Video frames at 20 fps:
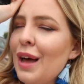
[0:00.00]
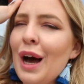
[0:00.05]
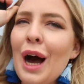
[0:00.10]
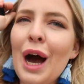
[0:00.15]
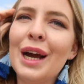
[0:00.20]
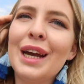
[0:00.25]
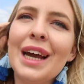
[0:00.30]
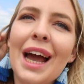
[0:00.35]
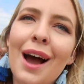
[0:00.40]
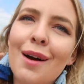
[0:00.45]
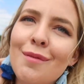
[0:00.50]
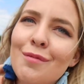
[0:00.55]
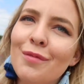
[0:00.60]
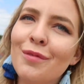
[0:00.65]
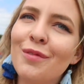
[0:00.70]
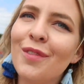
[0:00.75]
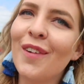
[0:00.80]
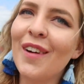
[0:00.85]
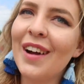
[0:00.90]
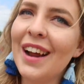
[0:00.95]

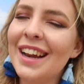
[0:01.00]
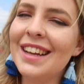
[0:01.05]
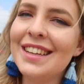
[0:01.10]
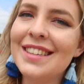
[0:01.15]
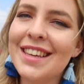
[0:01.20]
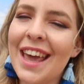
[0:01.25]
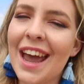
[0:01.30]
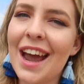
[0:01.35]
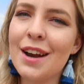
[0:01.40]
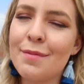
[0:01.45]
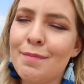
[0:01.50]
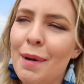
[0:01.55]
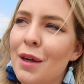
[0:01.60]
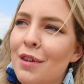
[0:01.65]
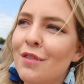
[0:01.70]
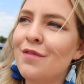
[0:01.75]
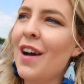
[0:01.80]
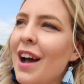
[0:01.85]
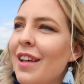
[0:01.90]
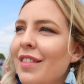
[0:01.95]
am really scared about
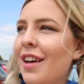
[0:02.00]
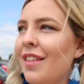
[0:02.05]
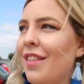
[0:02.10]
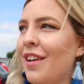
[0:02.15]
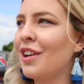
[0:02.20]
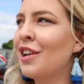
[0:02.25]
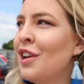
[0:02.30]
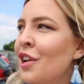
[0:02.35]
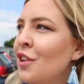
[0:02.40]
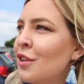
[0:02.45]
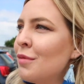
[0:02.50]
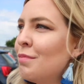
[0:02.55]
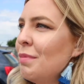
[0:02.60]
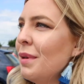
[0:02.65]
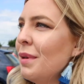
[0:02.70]
the fact that there could